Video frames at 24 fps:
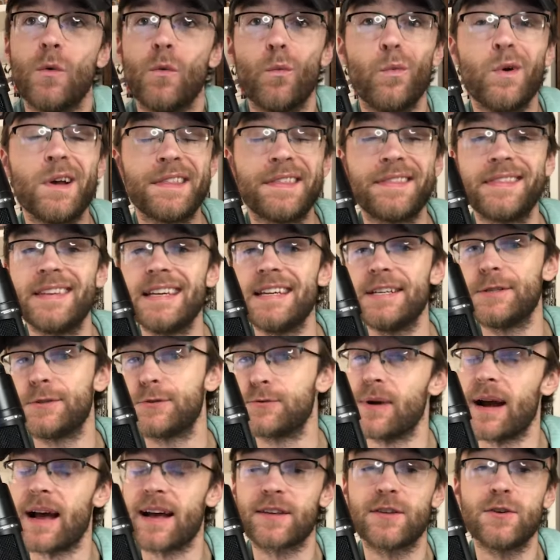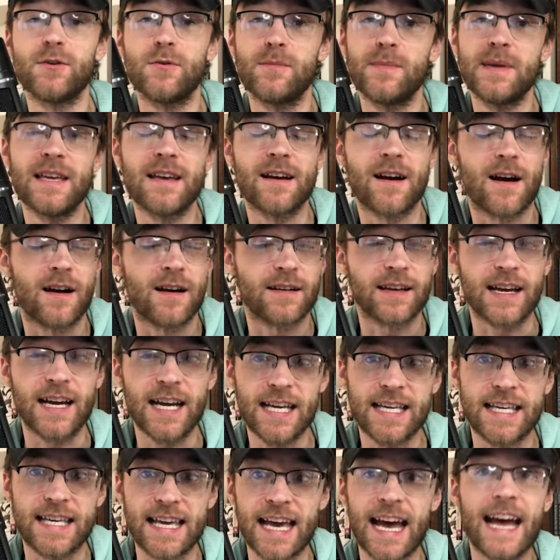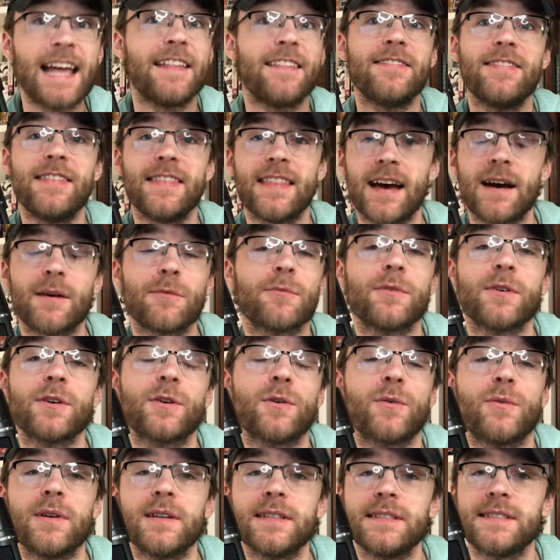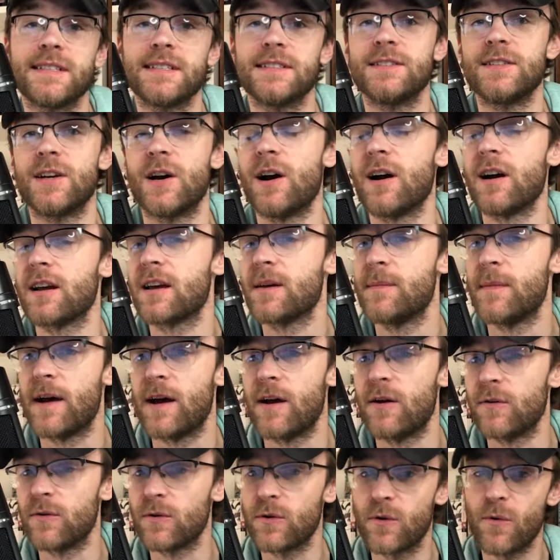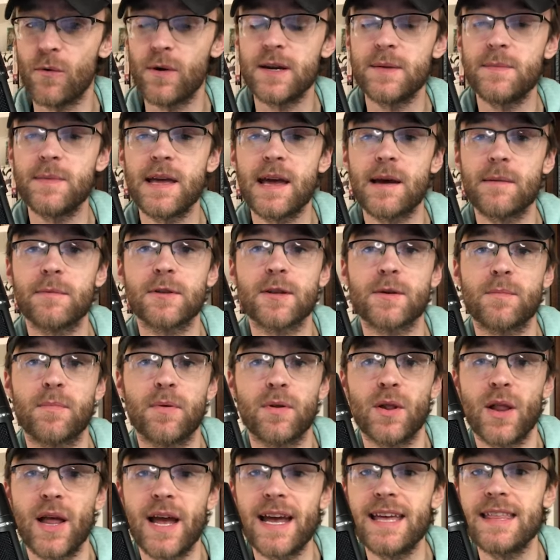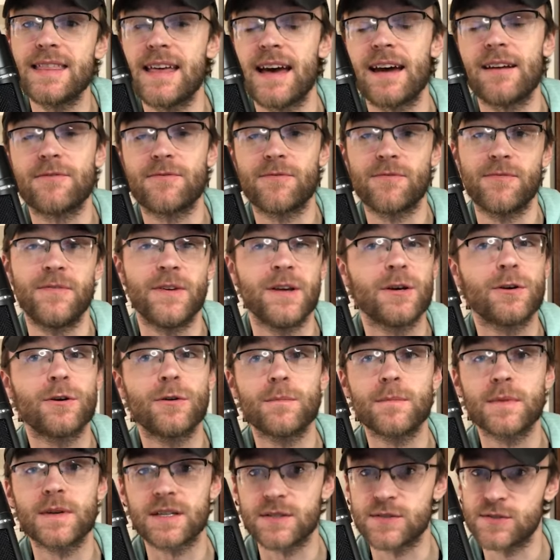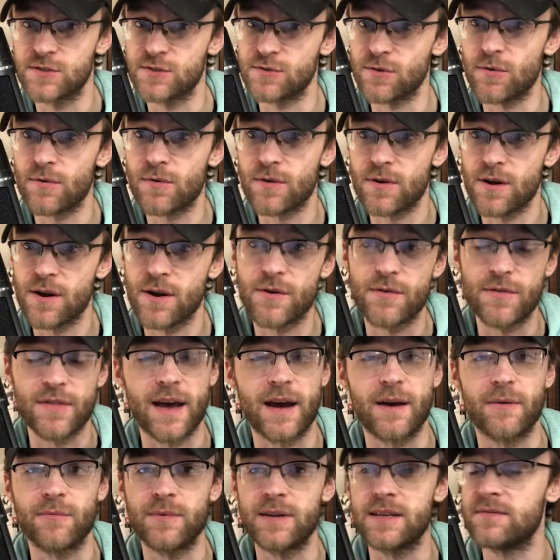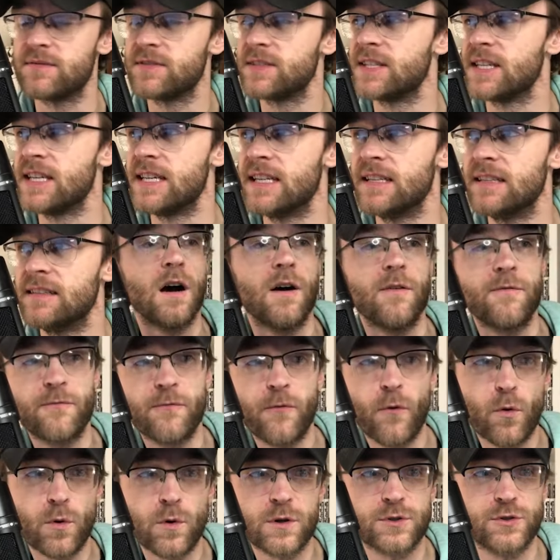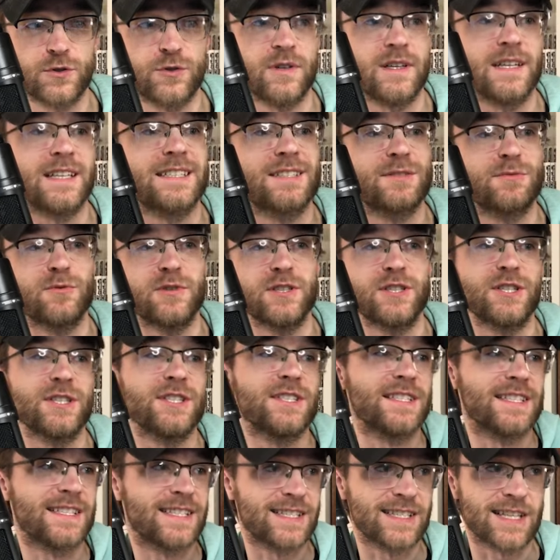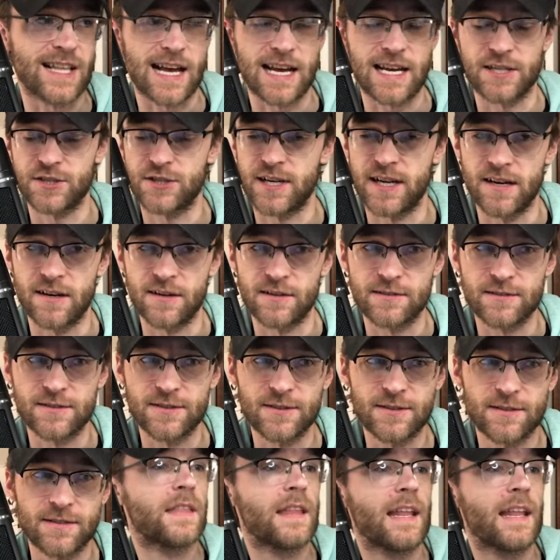With the Dracule Mihawk again that we're going to talk about, going to be able to play that film Zoro that we've seen, a Fortrix, which is a slash character,